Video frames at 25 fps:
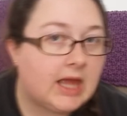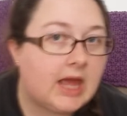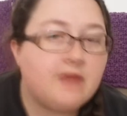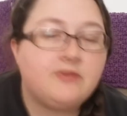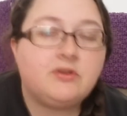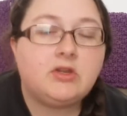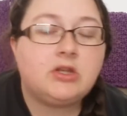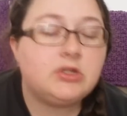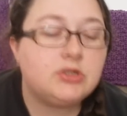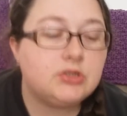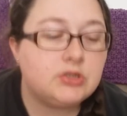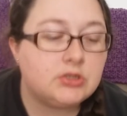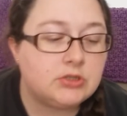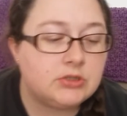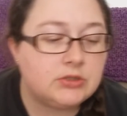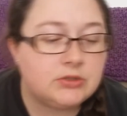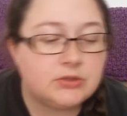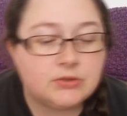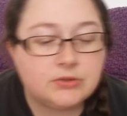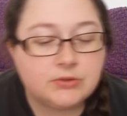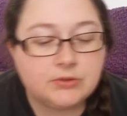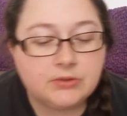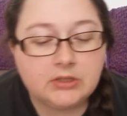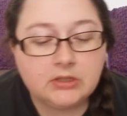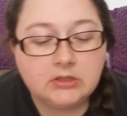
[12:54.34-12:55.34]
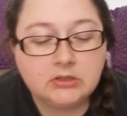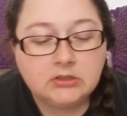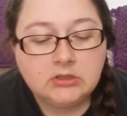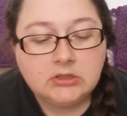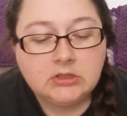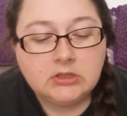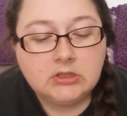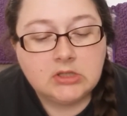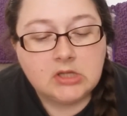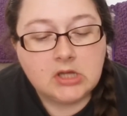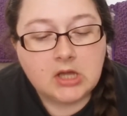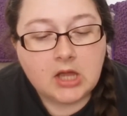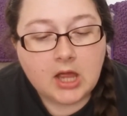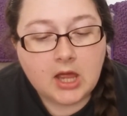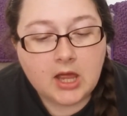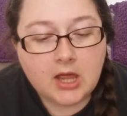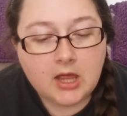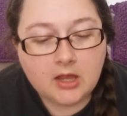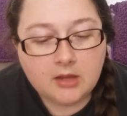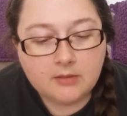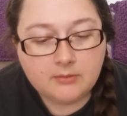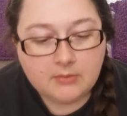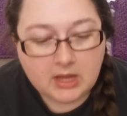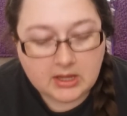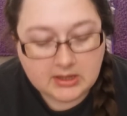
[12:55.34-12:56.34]
have an extra tutorial.
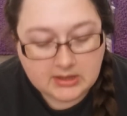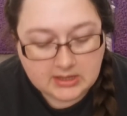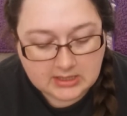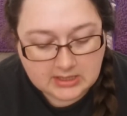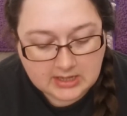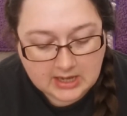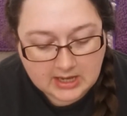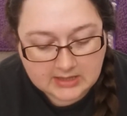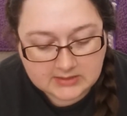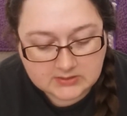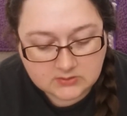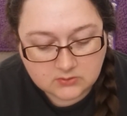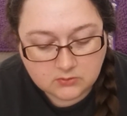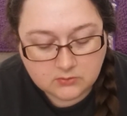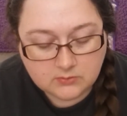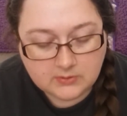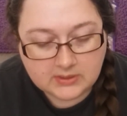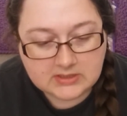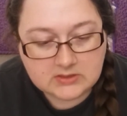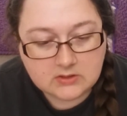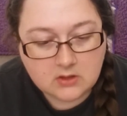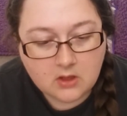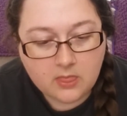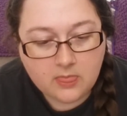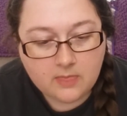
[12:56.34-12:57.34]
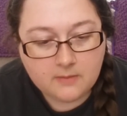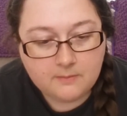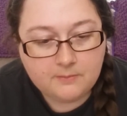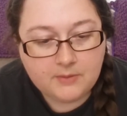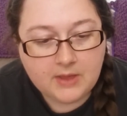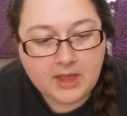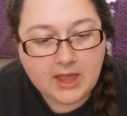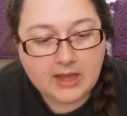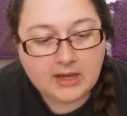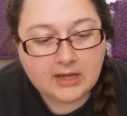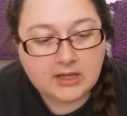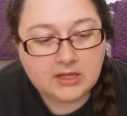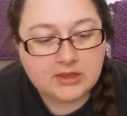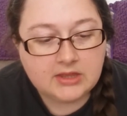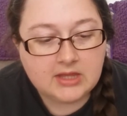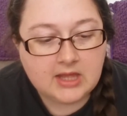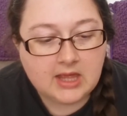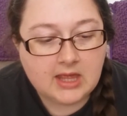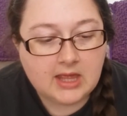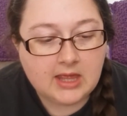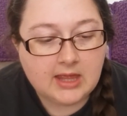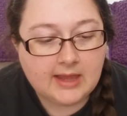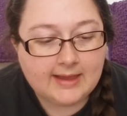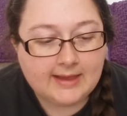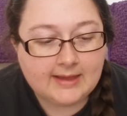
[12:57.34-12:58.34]
And then as always on the back
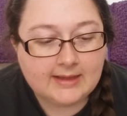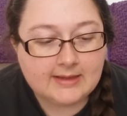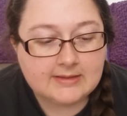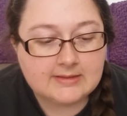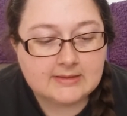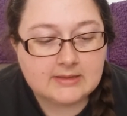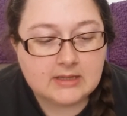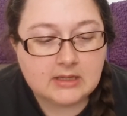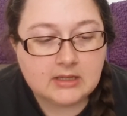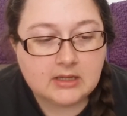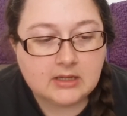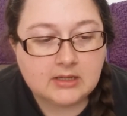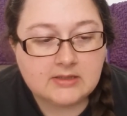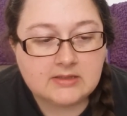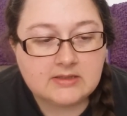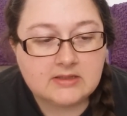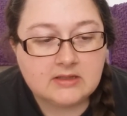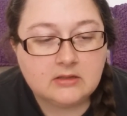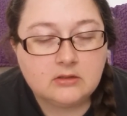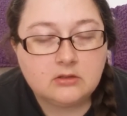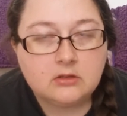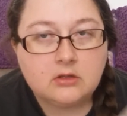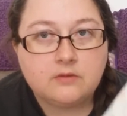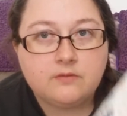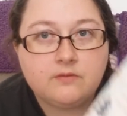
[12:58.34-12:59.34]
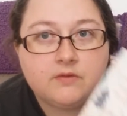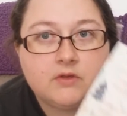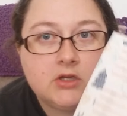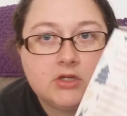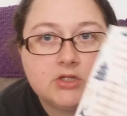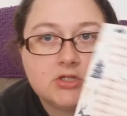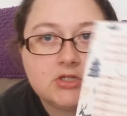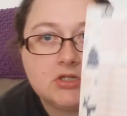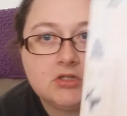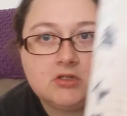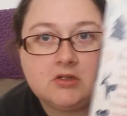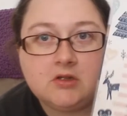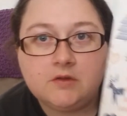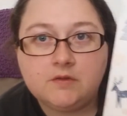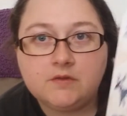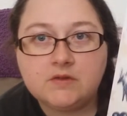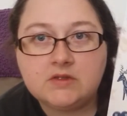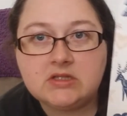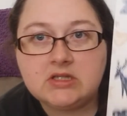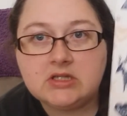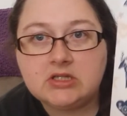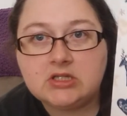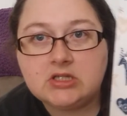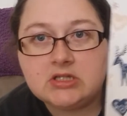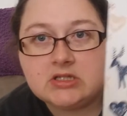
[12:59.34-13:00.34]
there is a nice little conversion of
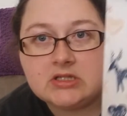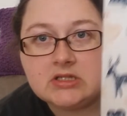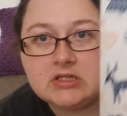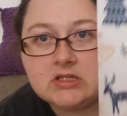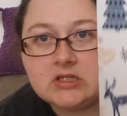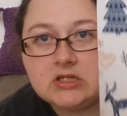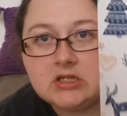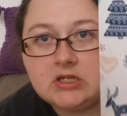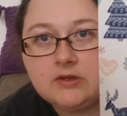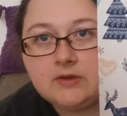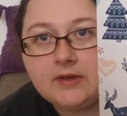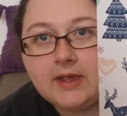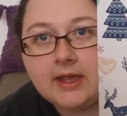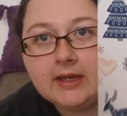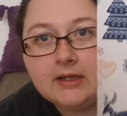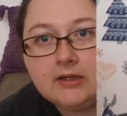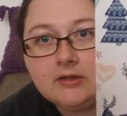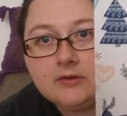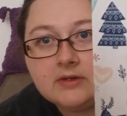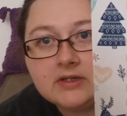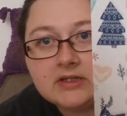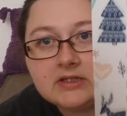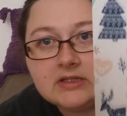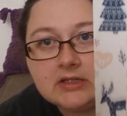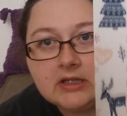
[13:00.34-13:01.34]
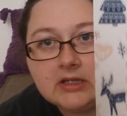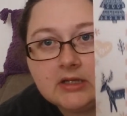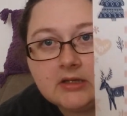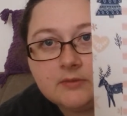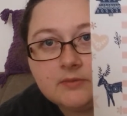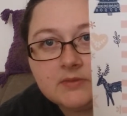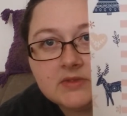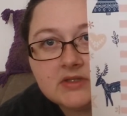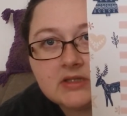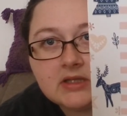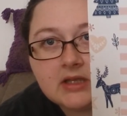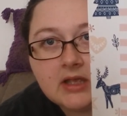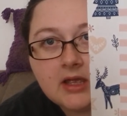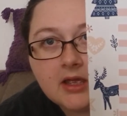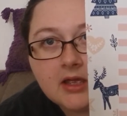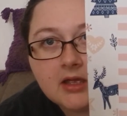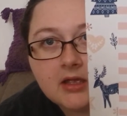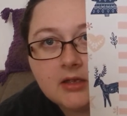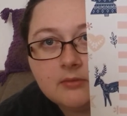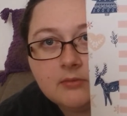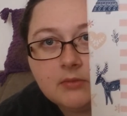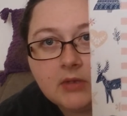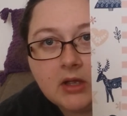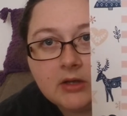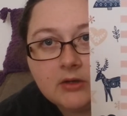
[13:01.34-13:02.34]
stitches into UK and US terms
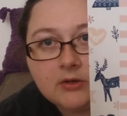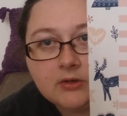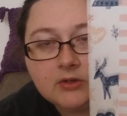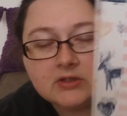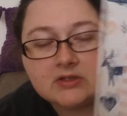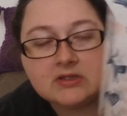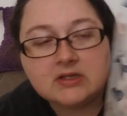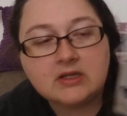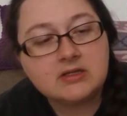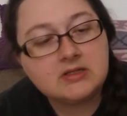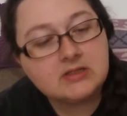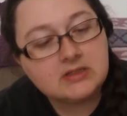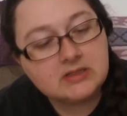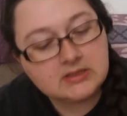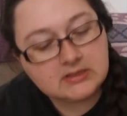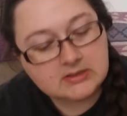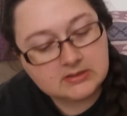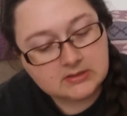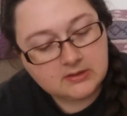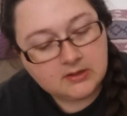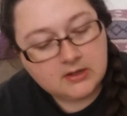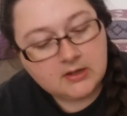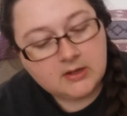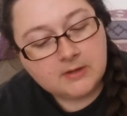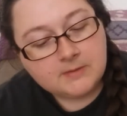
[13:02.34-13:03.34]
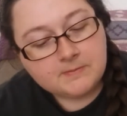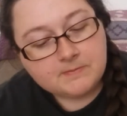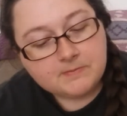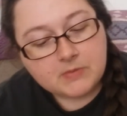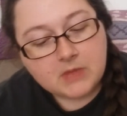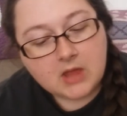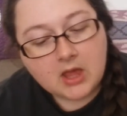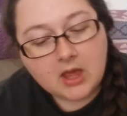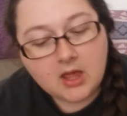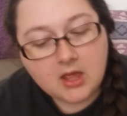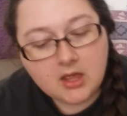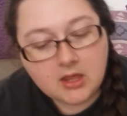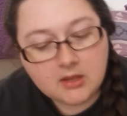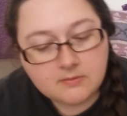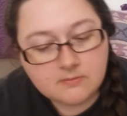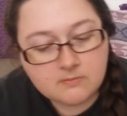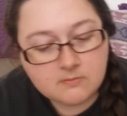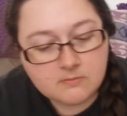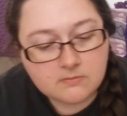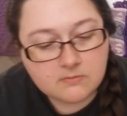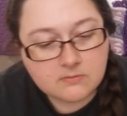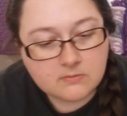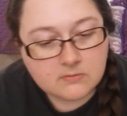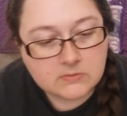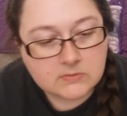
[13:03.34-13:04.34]
and hook sizes.
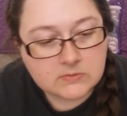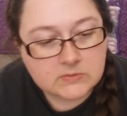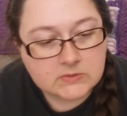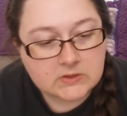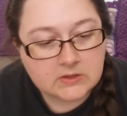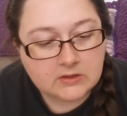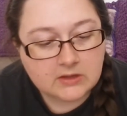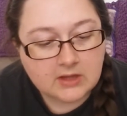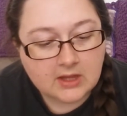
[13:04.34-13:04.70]
So